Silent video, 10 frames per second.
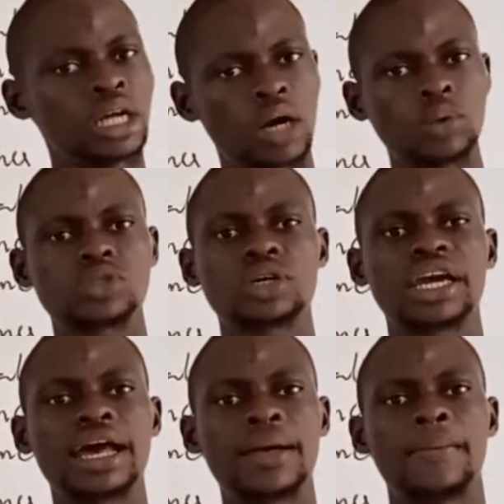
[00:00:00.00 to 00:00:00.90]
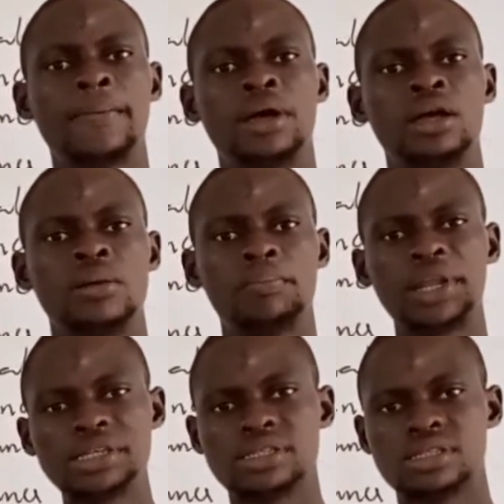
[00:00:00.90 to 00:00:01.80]
Are we together?
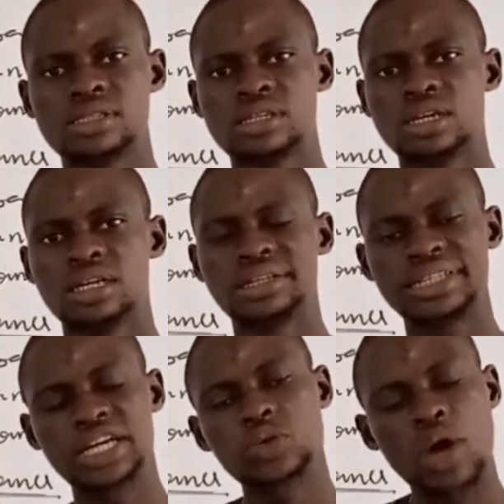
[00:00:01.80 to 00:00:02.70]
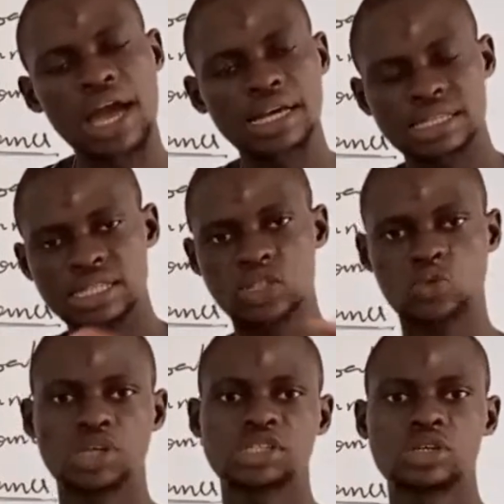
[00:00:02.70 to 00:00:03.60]
Please, they do ask this
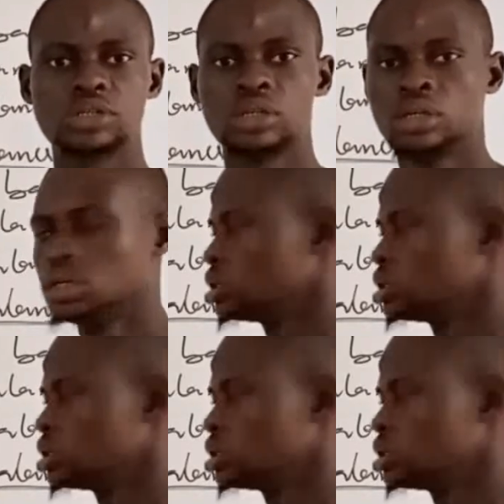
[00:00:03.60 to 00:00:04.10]
question.